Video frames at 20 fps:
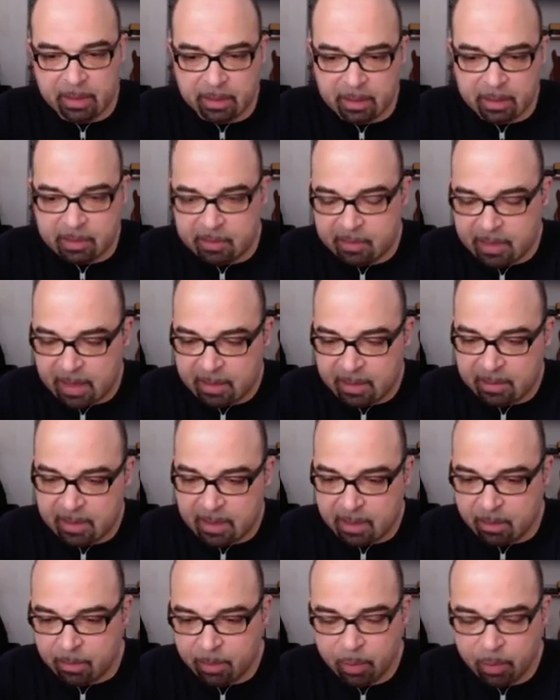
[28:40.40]
it's not
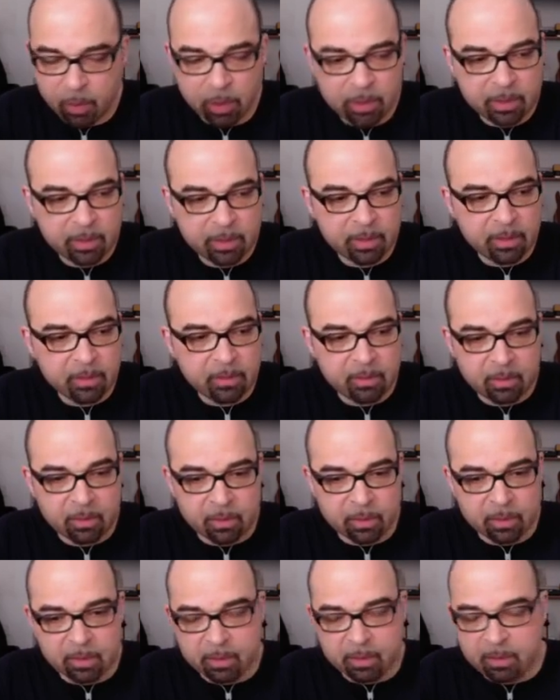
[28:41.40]
that important,
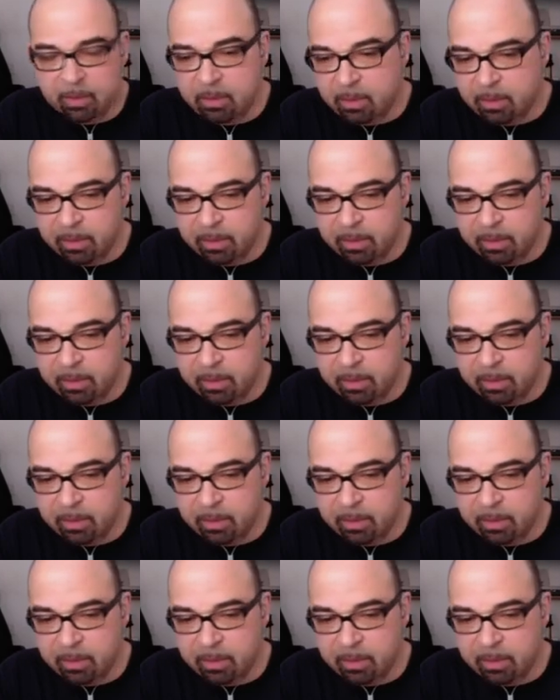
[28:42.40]
or